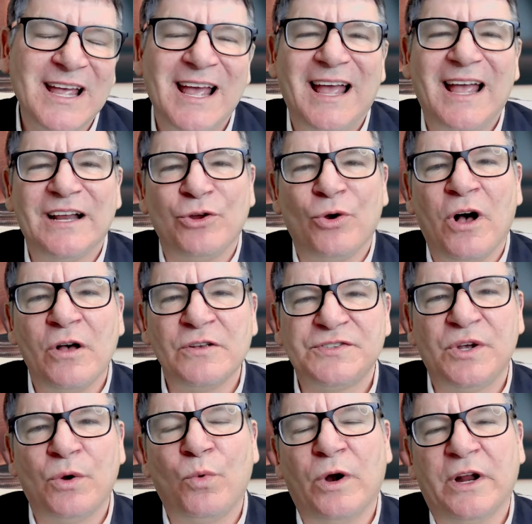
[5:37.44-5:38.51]
And you also
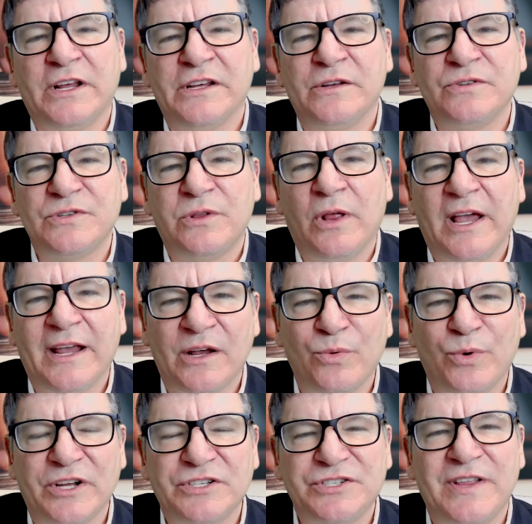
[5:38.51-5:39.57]
want to use
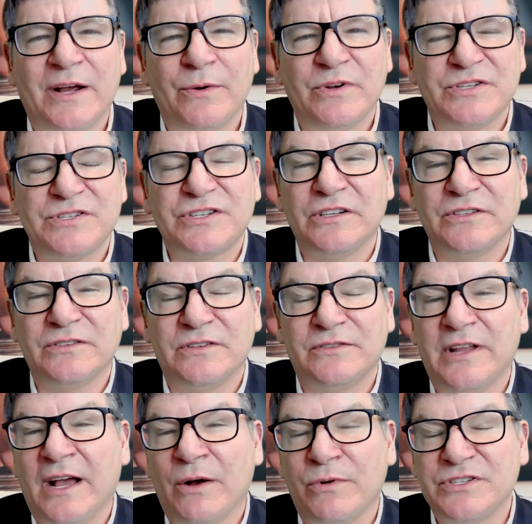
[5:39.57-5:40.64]
language that was
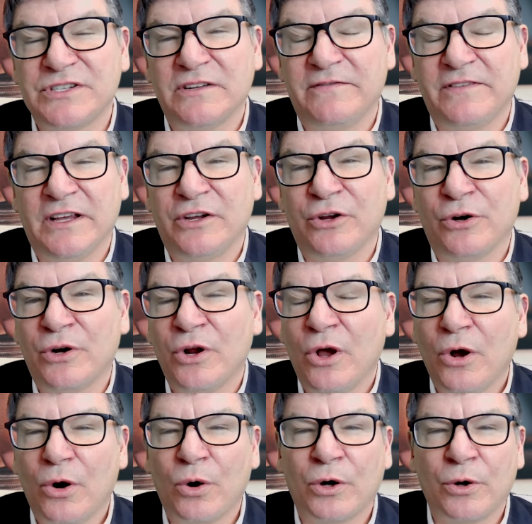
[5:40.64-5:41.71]
configured
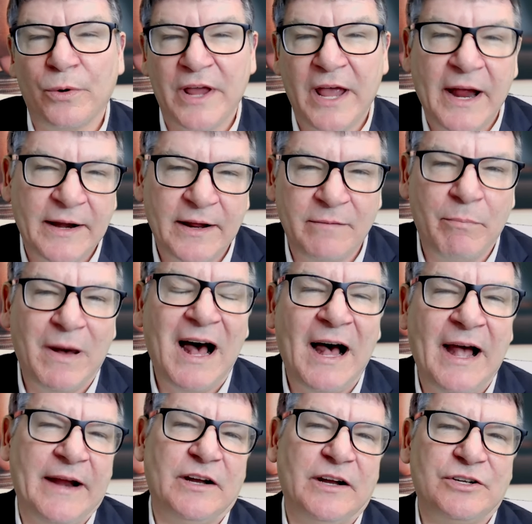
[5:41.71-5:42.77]
or created by
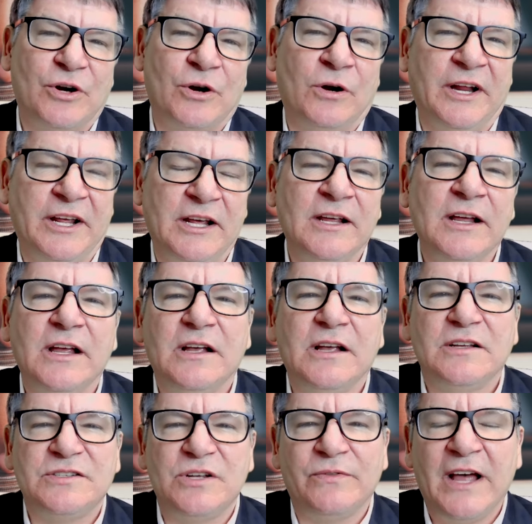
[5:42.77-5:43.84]
an attorney,
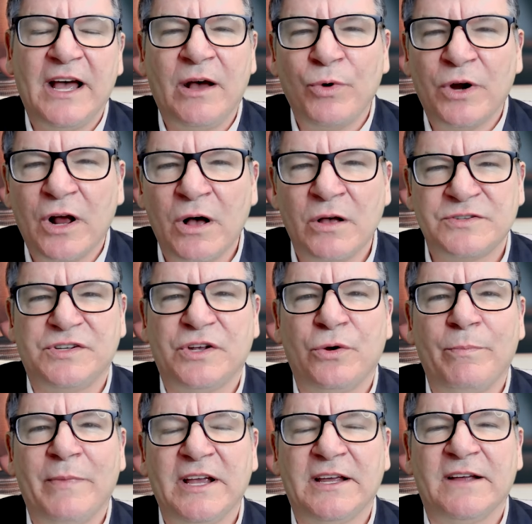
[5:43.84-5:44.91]
so that would also
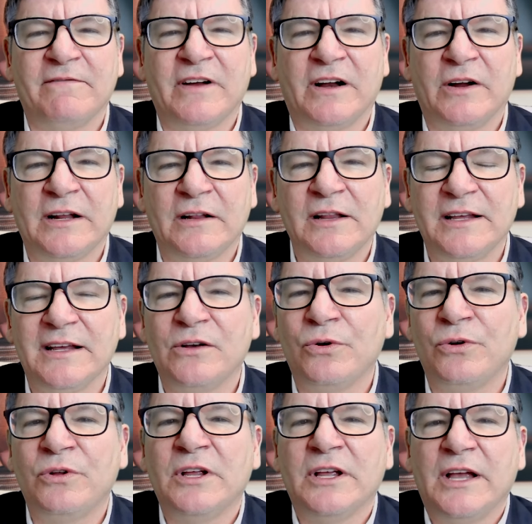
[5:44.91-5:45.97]
make it very
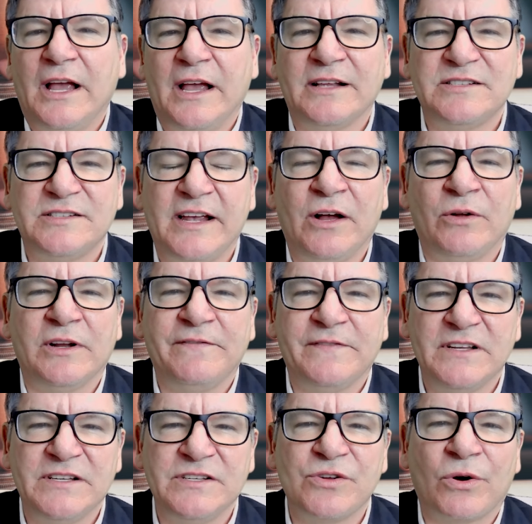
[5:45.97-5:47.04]
legal and sound if
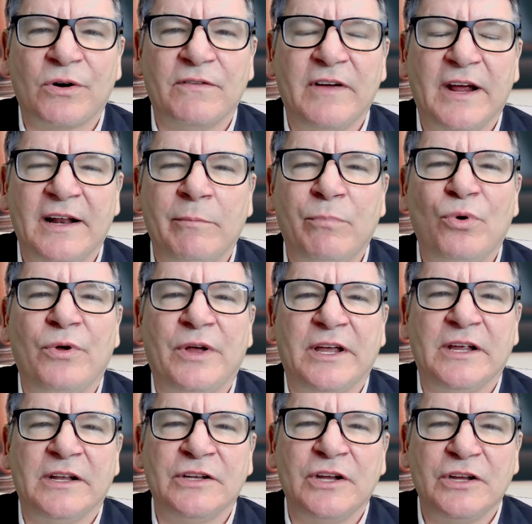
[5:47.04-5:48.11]
these are available
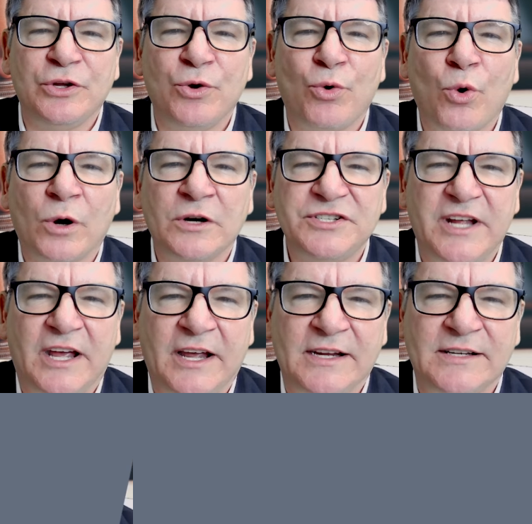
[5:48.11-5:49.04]
in your state.